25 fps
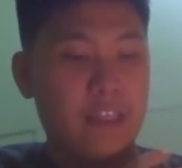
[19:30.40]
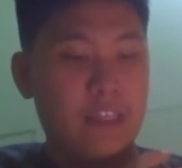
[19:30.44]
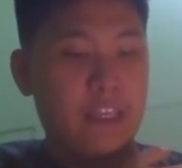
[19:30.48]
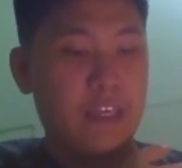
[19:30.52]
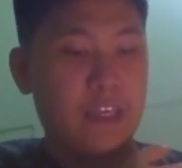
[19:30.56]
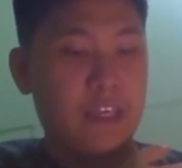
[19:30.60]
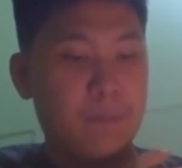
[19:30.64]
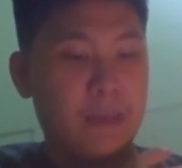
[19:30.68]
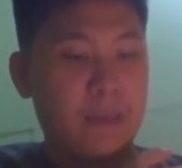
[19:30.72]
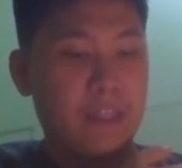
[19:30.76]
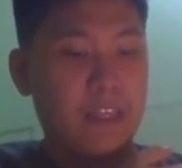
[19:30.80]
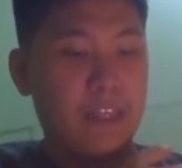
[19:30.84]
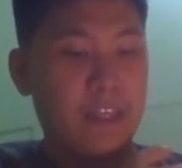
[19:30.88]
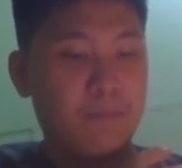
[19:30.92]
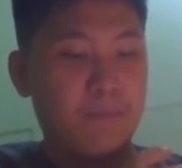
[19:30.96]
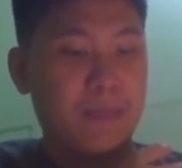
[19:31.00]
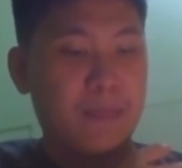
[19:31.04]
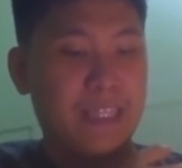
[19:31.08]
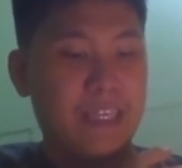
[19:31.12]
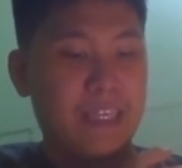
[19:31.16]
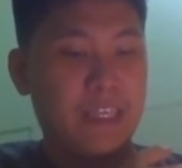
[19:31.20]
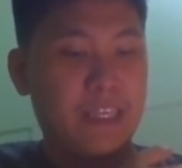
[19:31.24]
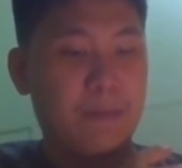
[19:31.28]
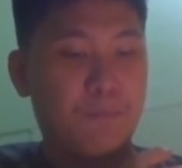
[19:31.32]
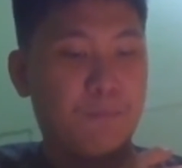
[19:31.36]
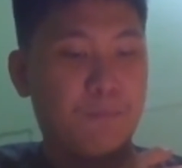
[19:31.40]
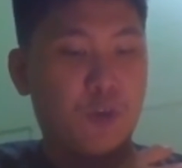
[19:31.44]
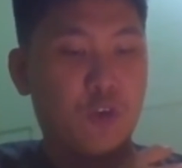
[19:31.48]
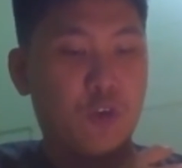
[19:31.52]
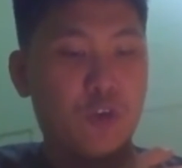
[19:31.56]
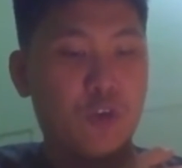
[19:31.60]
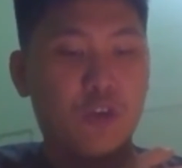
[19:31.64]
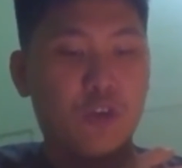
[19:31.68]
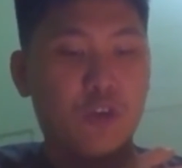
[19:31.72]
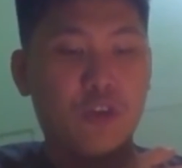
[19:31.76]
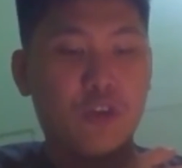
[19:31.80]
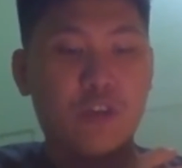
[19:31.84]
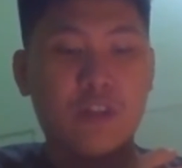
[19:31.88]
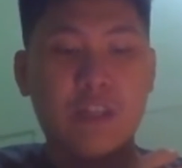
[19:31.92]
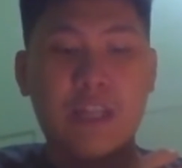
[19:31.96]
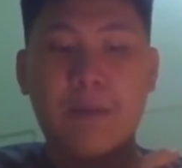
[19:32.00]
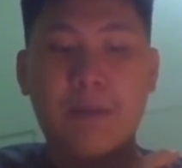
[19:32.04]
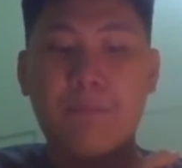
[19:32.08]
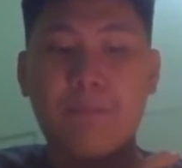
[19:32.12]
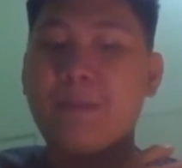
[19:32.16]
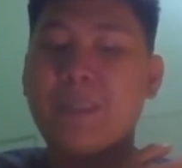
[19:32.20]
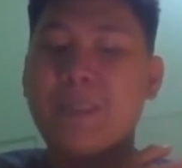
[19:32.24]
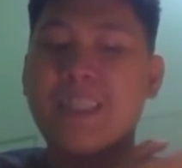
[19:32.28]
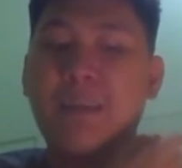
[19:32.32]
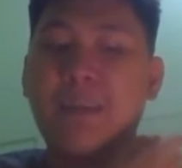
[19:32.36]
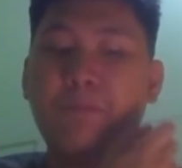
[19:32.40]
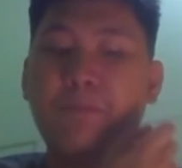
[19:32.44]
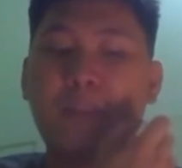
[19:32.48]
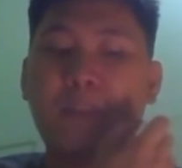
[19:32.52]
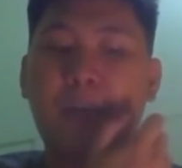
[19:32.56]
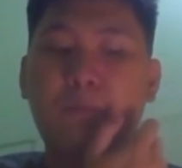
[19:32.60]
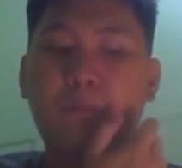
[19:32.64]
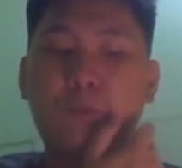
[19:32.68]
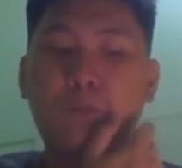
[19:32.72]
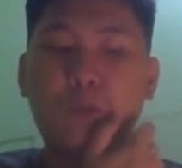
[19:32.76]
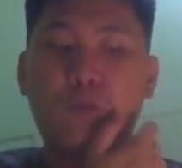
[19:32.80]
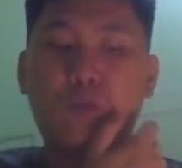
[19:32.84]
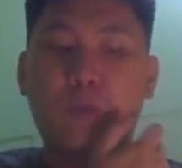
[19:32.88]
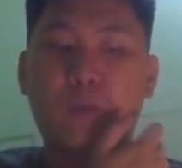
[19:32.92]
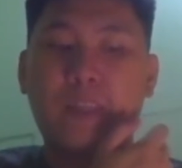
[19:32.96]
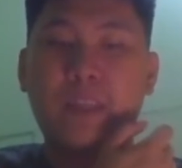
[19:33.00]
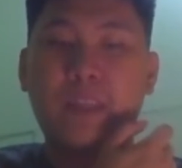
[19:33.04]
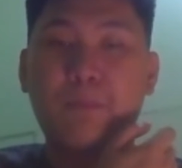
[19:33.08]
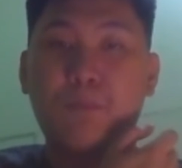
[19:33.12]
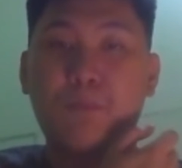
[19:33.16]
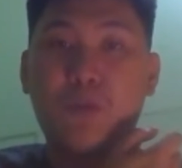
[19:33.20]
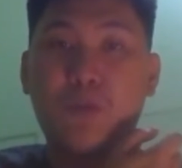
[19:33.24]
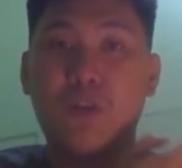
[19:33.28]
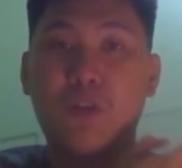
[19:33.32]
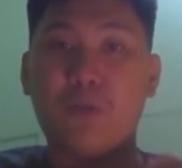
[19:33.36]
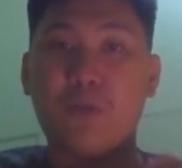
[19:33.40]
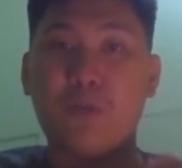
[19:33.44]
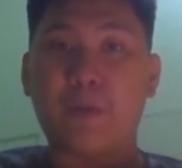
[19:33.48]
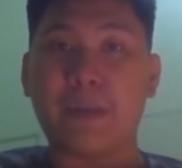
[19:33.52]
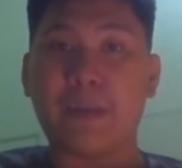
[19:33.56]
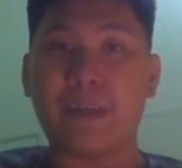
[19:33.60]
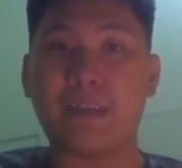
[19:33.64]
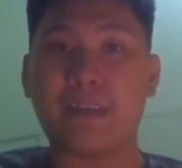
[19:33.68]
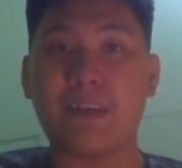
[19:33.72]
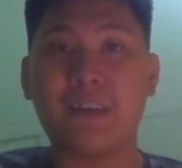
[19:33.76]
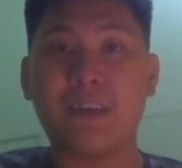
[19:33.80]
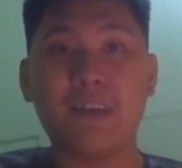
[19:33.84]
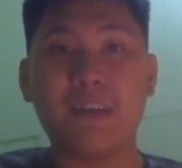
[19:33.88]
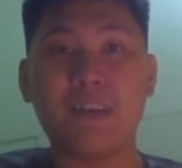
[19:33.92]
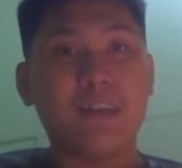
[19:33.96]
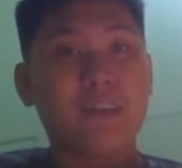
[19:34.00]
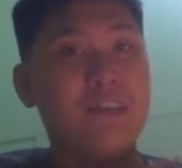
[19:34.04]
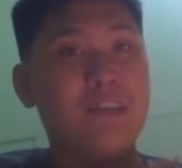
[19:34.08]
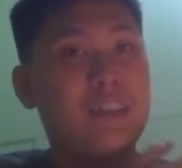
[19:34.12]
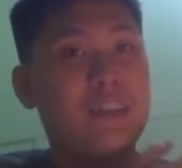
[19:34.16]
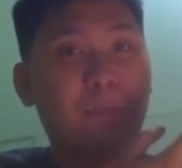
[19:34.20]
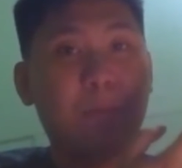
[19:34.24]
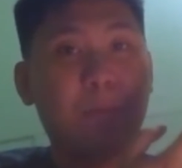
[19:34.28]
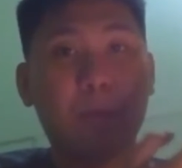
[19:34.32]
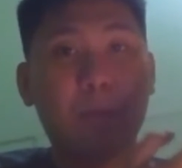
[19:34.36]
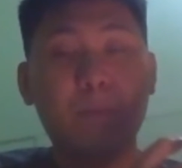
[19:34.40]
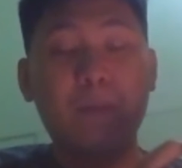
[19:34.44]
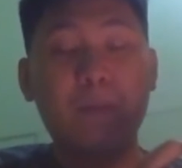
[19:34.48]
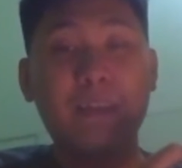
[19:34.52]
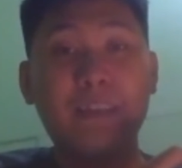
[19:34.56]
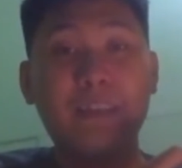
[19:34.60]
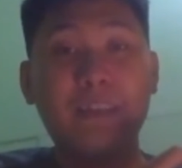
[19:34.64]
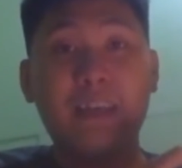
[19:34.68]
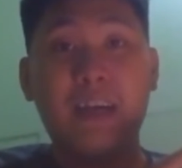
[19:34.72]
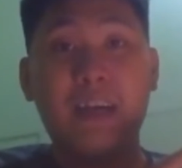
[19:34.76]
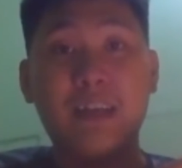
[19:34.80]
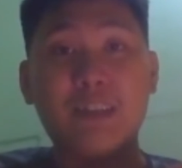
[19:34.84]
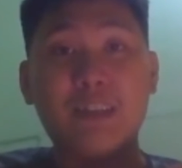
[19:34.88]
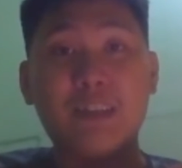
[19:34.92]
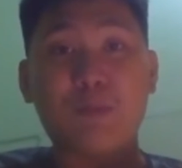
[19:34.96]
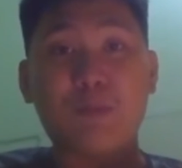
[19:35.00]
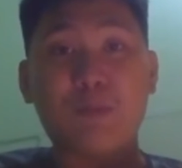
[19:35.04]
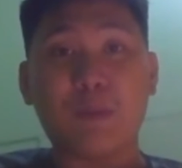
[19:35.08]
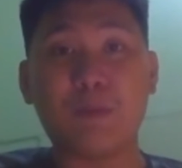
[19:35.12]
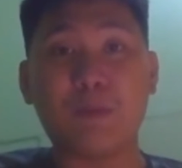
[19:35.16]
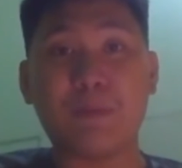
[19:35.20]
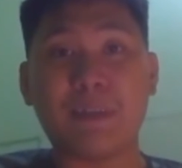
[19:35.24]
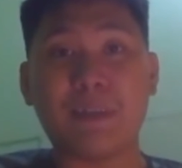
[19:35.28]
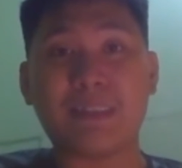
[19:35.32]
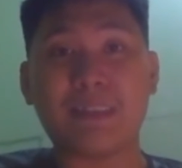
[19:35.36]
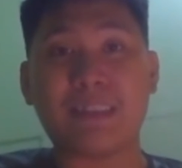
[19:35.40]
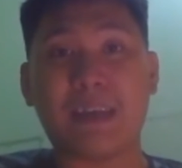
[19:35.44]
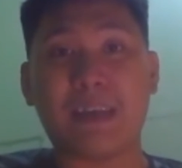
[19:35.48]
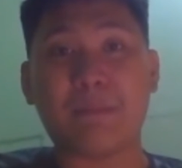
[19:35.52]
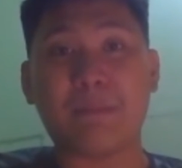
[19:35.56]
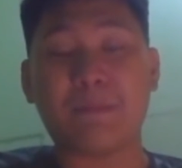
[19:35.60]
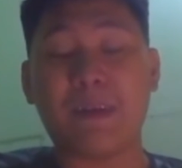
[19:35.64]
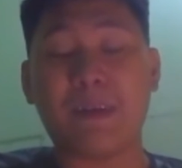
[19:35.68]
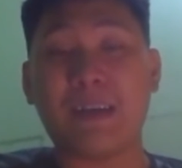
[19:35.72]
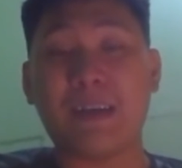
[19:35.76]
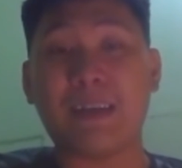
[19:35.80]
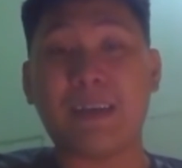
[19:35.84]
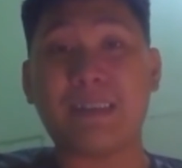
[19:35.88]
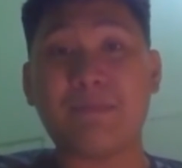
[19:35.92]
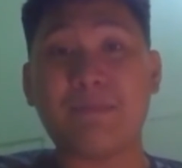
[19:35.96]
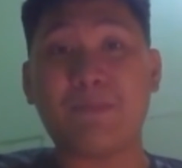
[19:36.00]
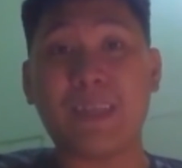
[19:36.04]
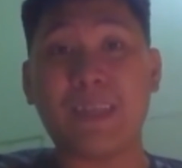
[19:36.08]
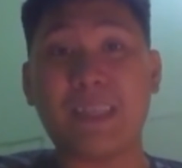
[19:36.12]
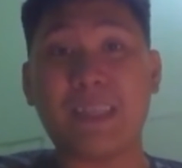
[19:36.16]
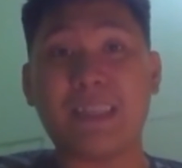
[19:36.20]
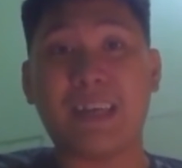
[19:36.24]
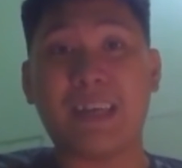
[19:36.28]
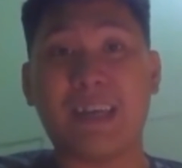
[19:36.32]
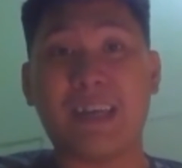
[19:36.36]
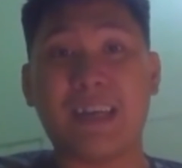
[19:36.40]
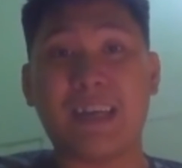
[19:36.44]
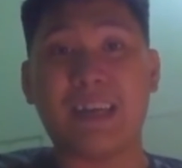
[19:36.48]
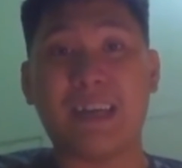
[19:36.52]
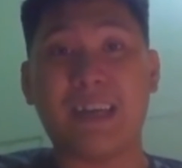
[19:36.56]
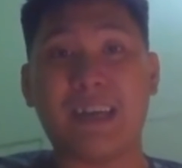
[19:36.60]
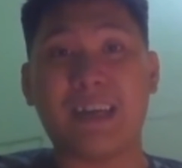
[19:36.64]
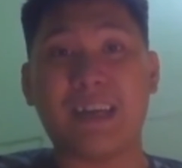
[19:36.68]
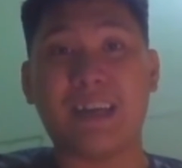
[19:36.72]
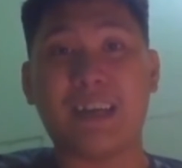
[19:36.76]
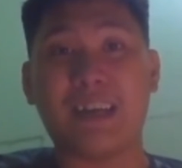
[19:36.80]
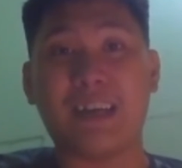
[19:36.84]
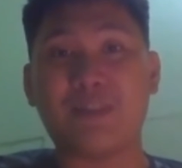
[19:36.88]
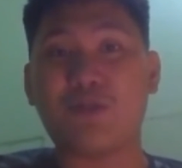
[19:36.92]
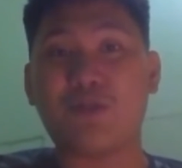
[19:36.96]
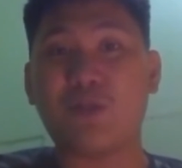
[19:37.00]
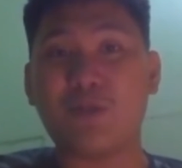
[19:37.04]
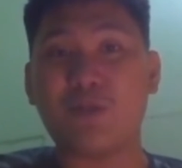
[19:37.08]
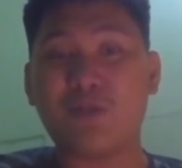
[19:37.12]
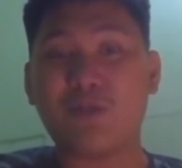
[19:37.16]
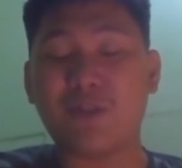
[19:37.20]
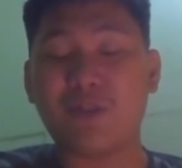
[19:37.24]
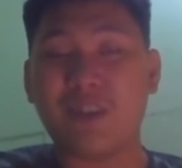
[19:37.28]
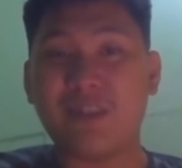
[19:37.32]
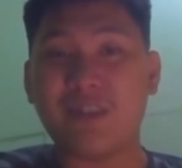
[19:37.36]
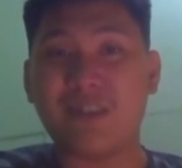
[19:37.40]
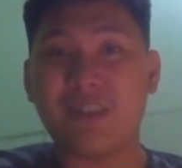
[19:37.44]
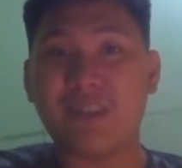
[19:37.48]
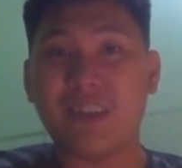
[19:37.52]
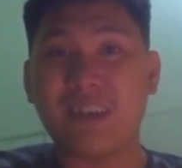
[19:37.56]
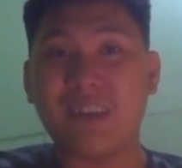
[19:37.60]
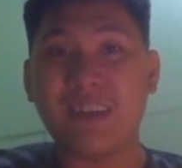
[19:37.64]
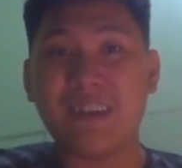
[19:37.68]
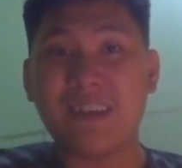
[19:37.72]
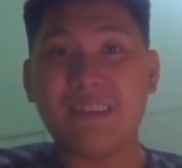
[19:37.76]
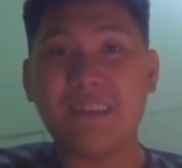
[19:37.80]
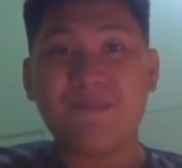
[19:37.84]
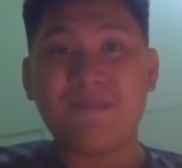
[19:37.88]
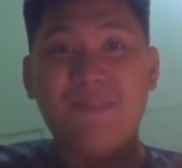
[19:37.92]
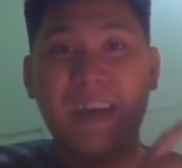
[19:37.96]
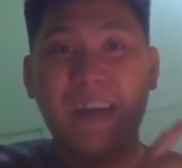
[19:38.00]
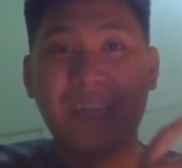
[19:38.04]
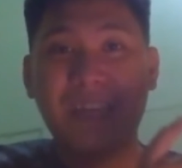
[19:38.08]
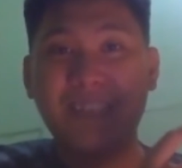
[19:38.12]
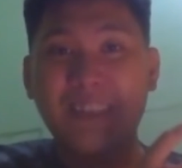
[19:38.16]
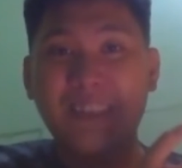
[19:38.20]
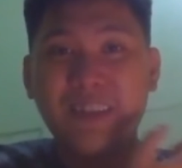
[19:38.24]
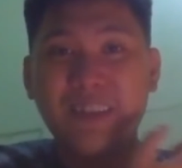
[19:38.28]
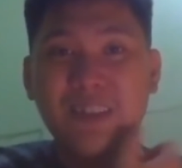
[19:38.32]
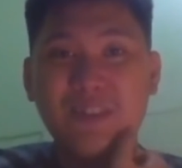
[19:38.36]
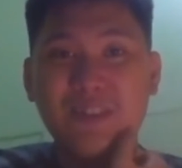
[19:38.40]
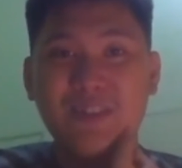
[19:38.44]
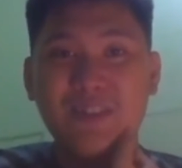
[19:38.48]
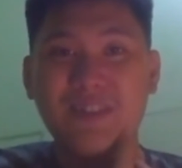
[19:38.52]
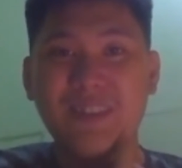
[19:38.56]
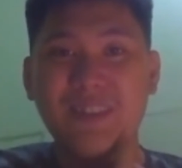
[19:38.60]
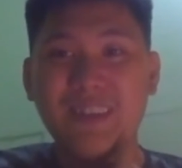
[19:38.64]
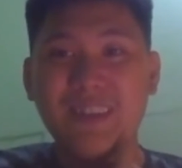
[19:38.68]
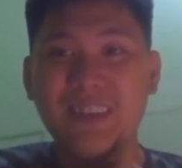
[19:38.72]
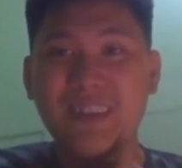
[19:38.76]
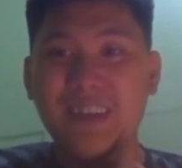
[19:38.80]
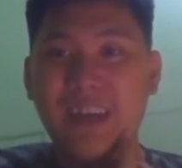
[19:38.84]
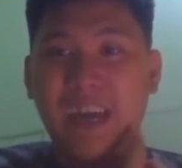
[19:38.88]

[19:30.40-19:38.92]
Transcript: and even in Manila Polo Club last September 24, where some of the young swimmers have been tutored by you.